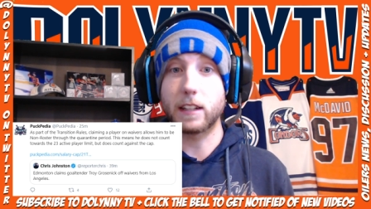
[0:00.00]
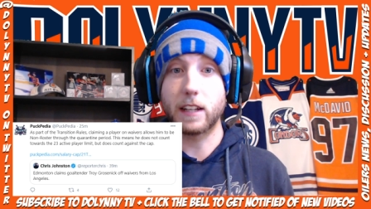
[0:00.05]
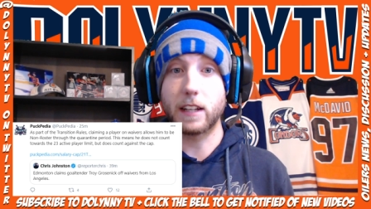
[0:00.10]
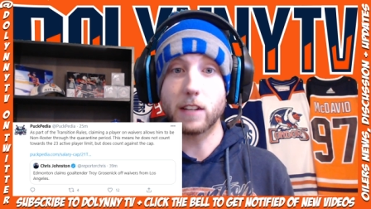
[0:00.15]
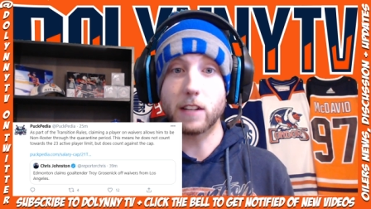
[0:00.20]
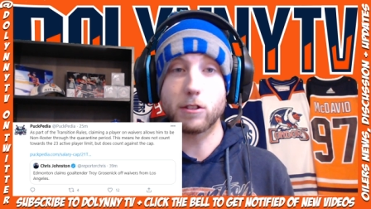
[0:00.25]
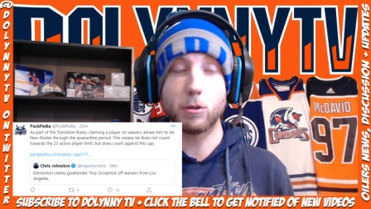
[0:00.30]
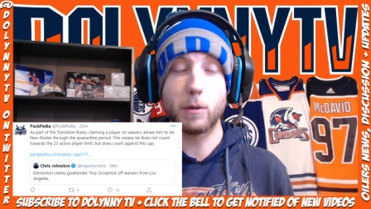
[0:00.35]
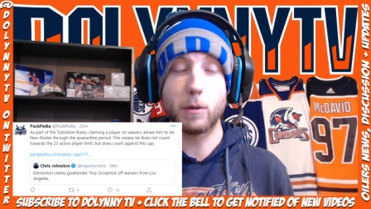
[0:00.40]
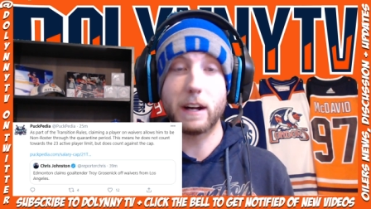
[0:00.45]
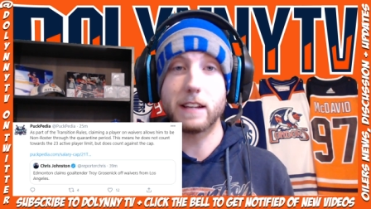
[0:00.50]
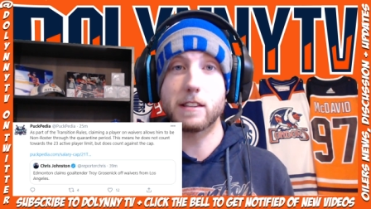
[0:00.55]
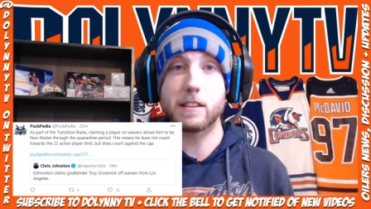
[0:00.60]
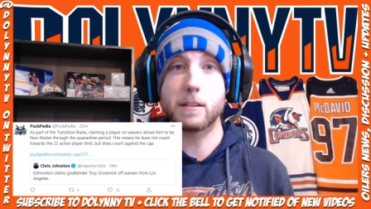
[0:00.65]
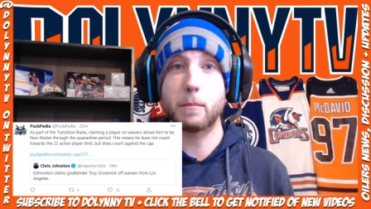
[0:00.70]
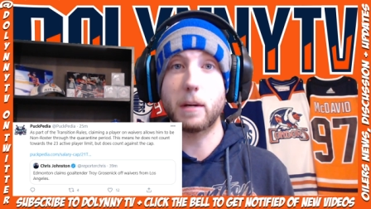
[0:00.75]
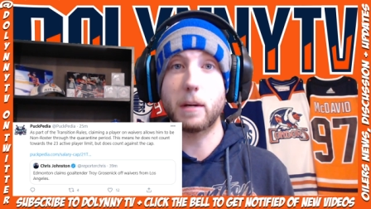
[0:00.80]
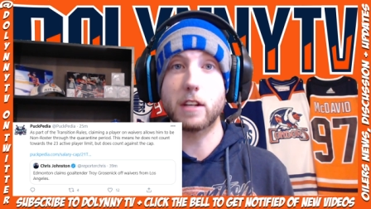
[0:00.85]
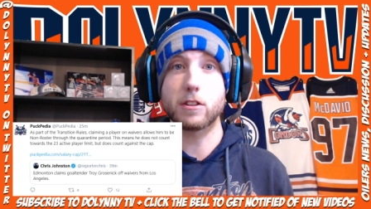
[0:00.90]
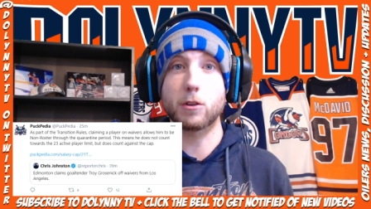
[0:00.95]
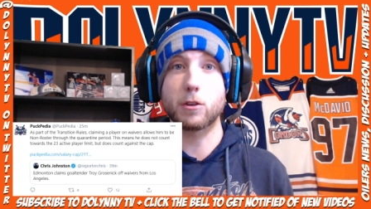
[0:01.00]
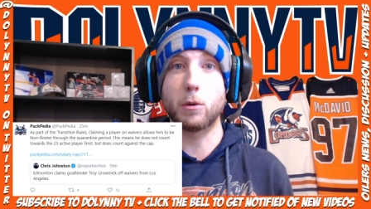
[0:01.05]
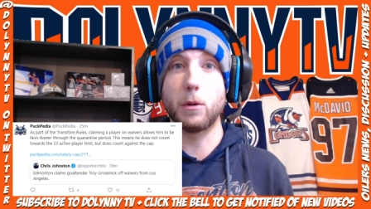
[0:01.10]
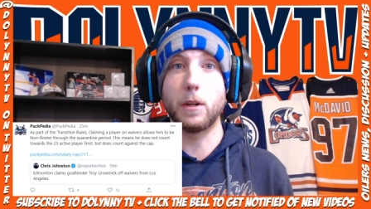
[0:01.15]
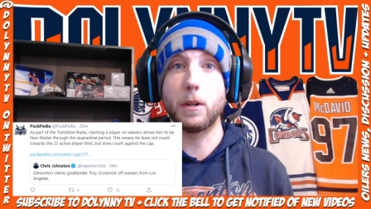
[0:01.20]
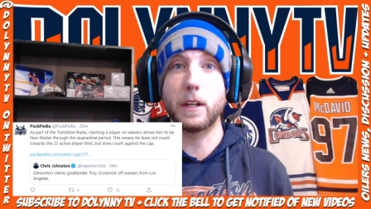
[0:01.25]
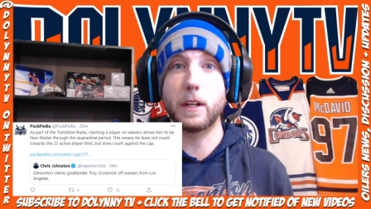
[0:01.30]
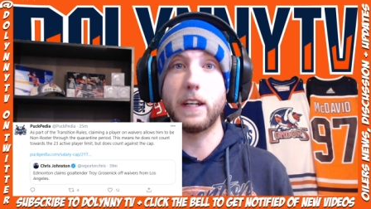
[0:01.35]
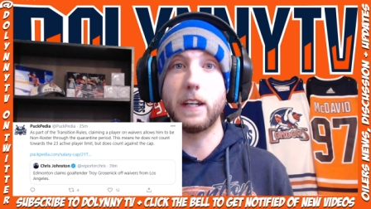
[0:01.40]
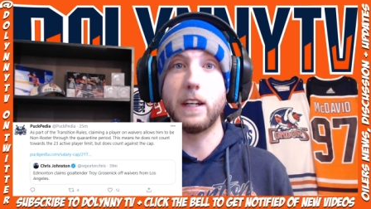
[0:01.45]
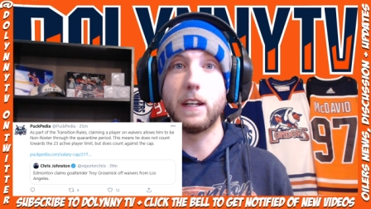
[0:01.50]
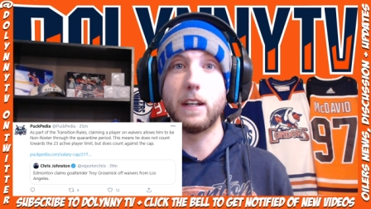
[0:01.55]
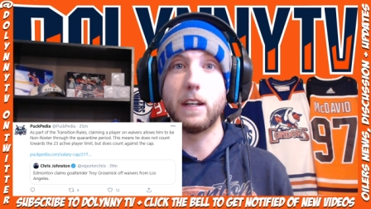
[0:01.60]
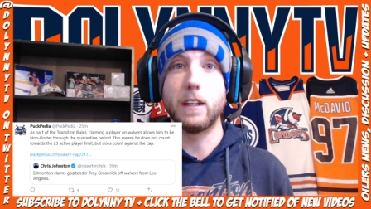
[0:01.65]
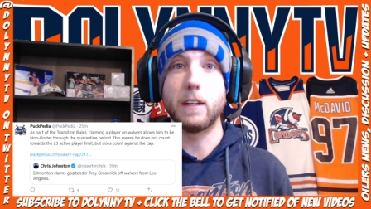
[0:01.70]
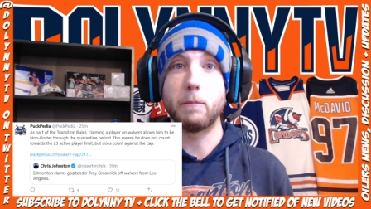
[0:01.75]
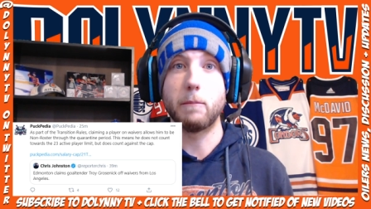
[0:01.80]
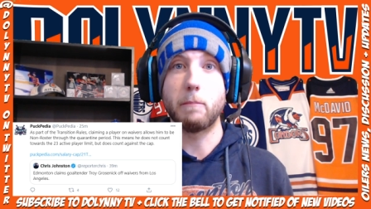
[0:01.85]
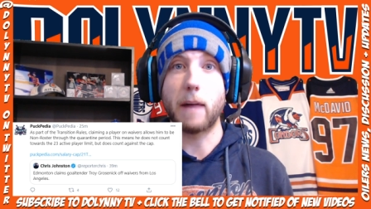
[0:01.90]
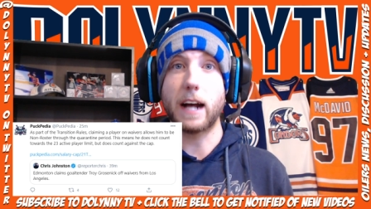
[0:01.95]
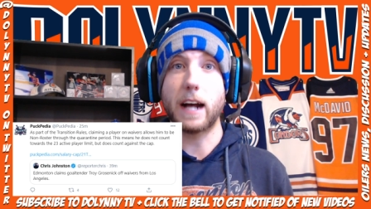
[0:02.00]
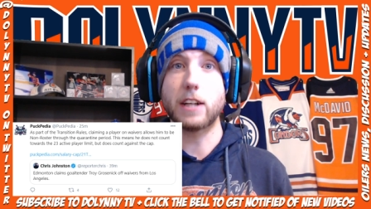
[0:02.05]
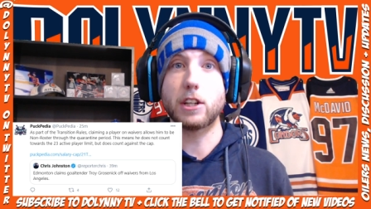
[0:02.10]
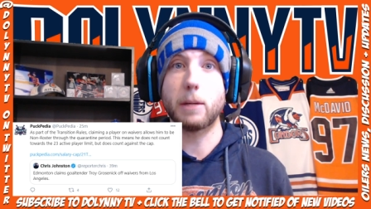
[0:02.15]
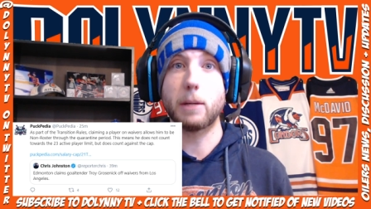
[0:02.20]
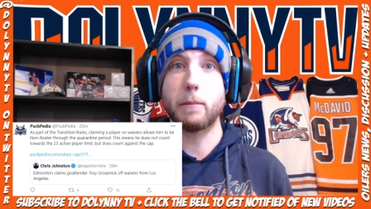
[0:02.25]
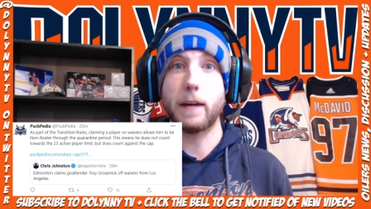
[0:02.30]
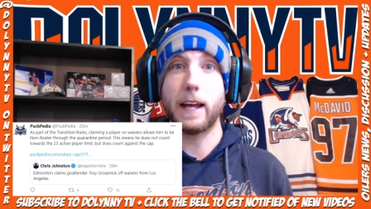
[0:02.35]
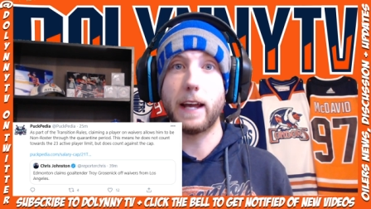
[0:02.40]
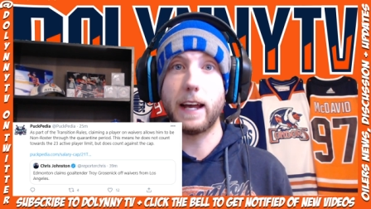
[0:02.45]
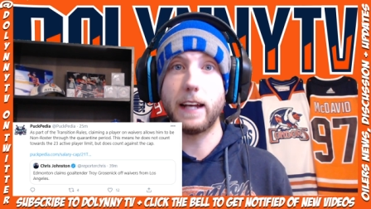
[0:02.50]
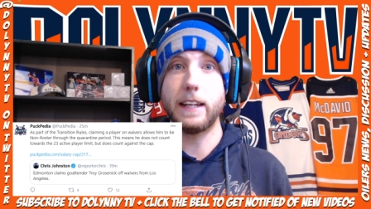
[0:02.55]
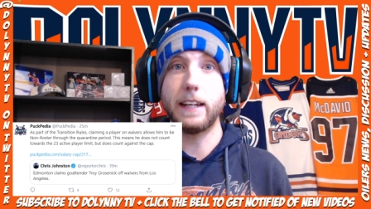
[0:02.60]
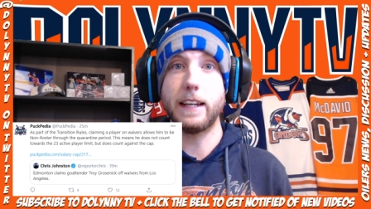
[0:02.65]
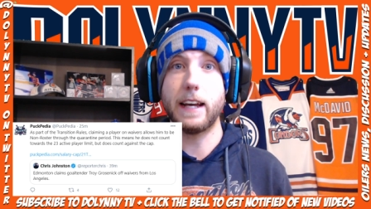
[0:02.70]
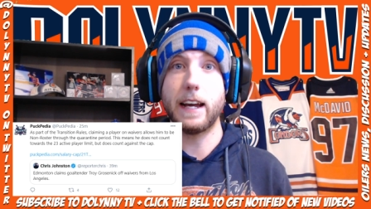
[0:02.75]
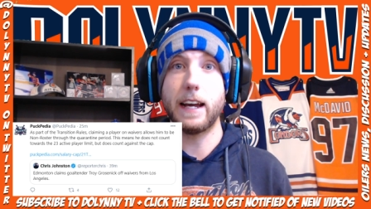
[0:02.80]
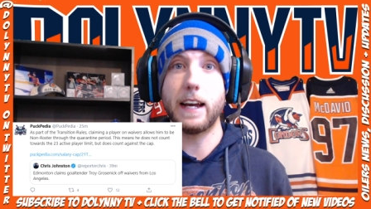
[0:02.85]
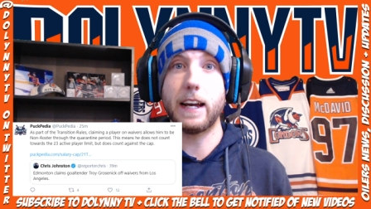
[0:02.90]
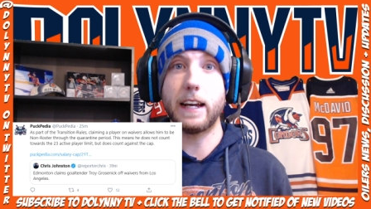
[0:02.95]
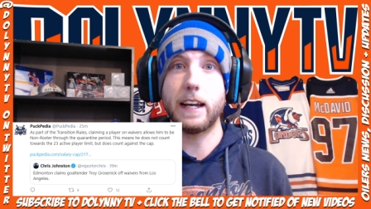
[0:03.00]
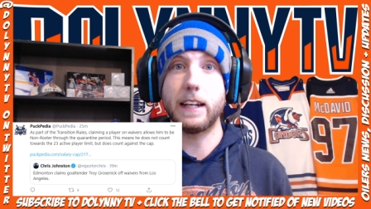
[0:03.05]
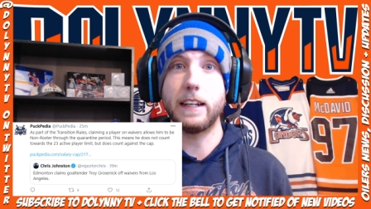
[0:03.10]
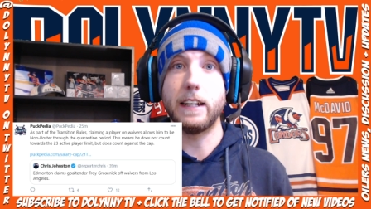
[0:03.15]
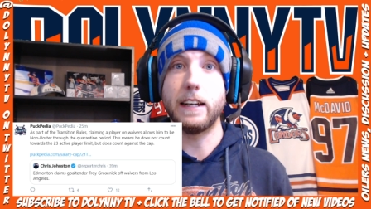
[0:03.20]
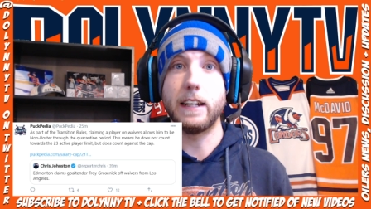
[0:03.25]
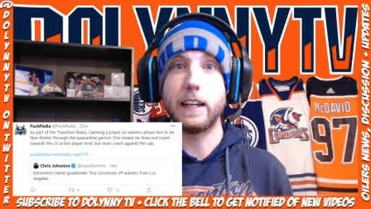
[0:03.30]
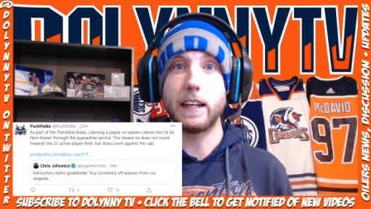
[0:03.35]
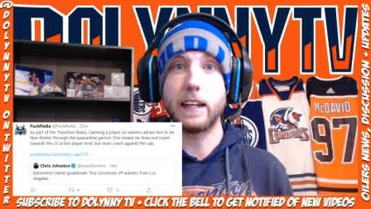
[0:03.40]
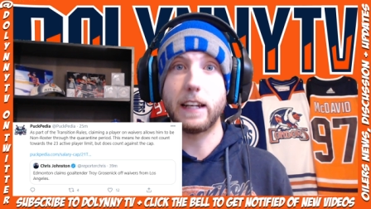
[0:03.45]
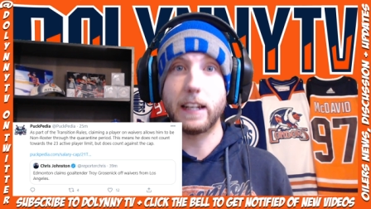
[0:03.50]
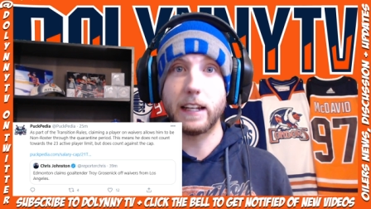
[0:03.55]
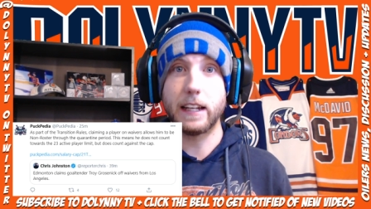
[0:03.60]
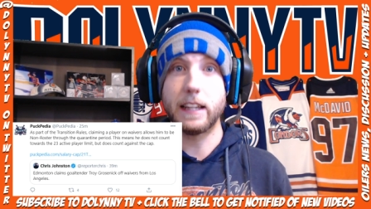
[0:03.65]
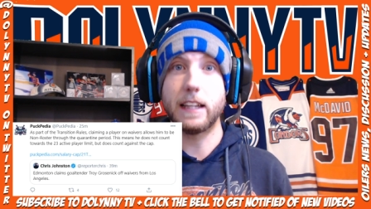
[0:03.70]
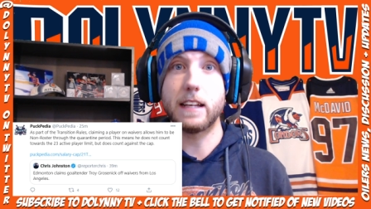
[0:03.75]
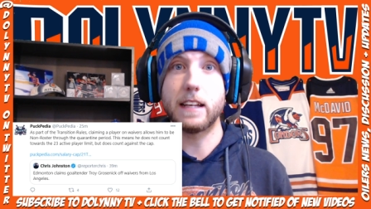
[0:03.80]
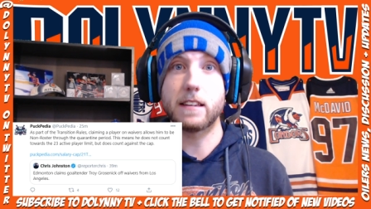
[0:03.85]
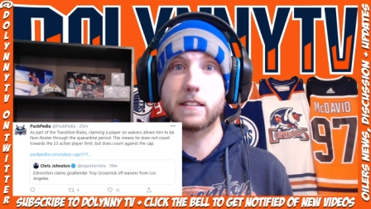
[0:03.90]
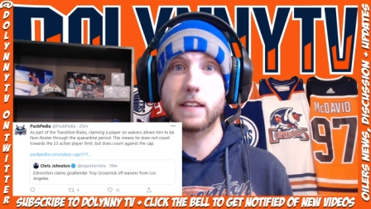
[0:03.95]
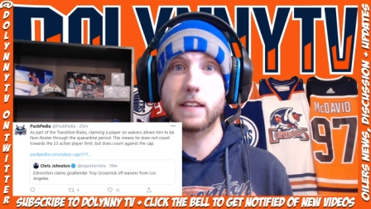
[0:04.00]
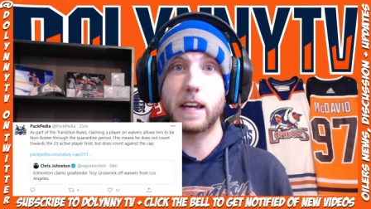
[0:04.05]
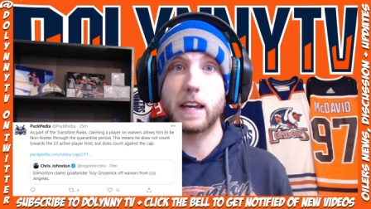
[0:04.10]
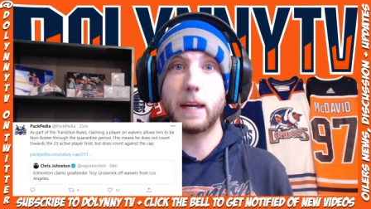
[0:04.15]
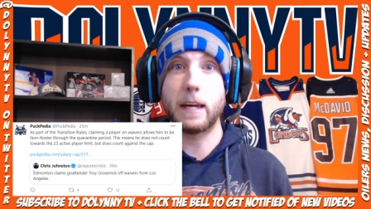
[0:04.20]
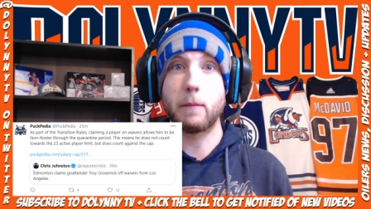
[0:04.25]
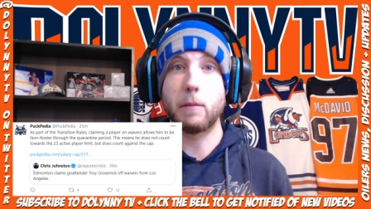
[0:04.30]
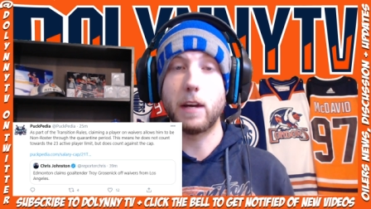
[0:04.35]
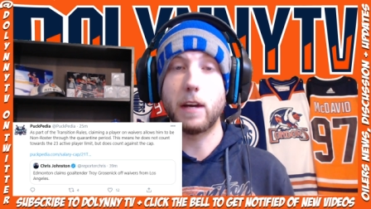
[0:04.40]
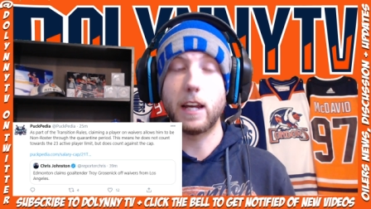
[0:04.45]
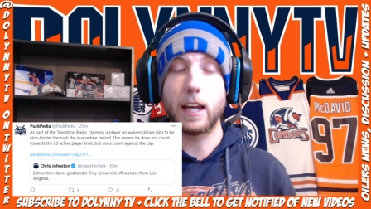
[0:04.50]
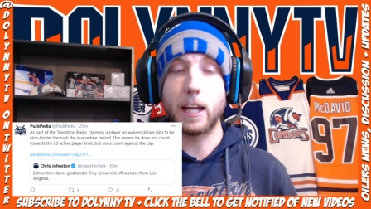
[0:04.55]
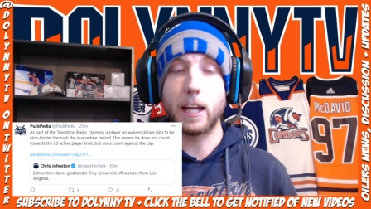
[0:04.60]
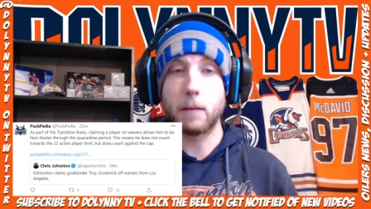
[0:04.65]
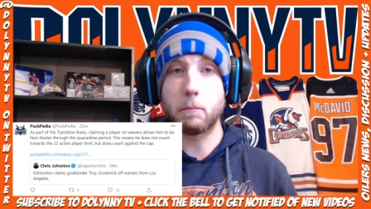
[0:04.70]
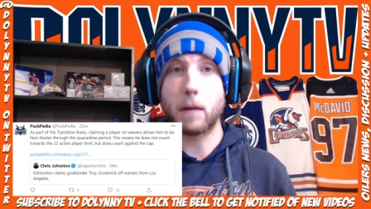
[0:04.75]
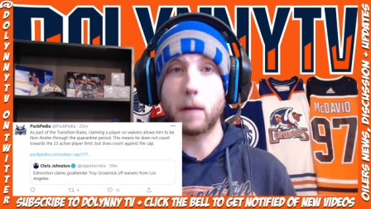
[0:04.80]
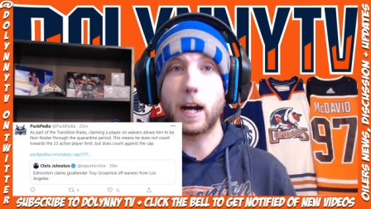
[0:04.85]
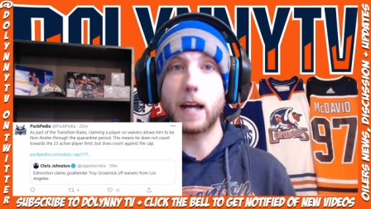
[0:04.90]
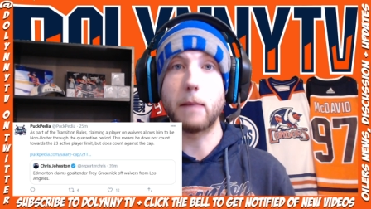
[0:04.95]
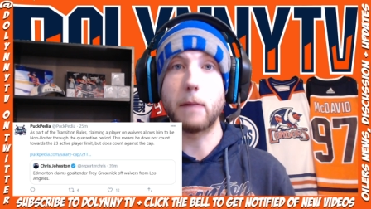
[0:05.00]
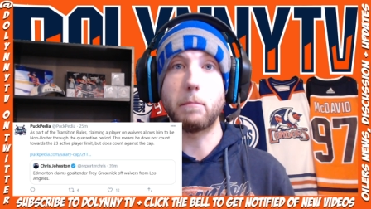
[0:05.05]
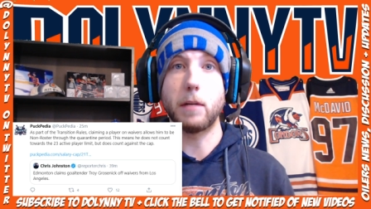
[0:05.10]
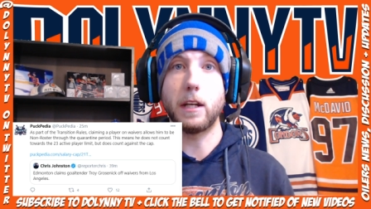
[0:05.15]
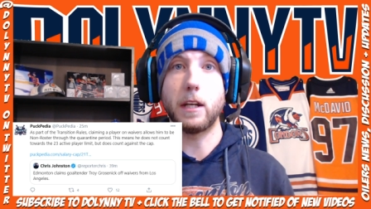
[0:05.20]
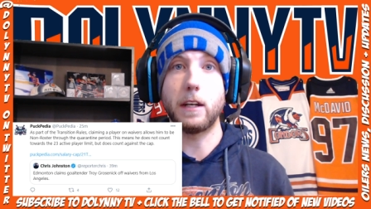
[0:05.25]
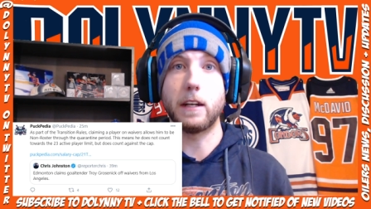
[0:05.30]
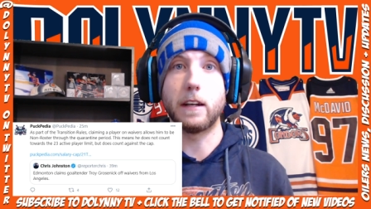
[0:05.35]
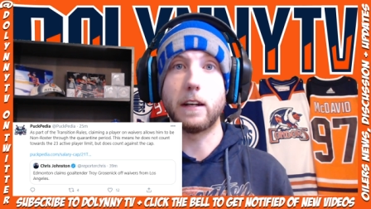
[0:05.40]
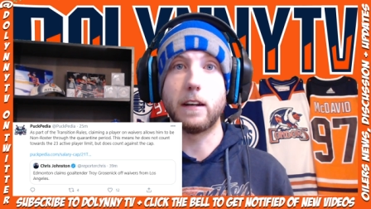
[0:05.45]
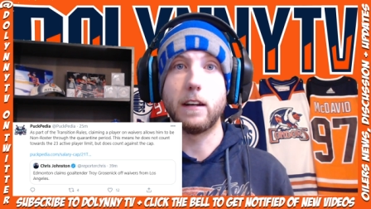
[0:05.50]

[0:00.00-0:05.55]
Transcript: Guess who has the best goalie matchup head to head in this game, in my opinion?